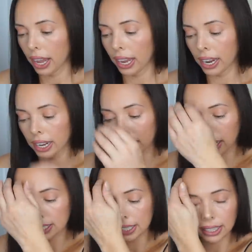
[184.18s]
and
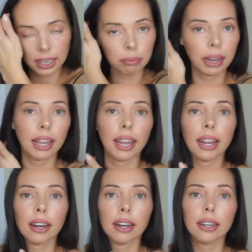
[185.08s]
I did it in my
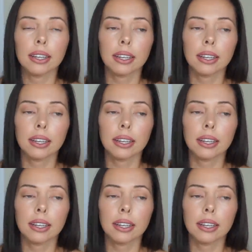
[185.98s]
hair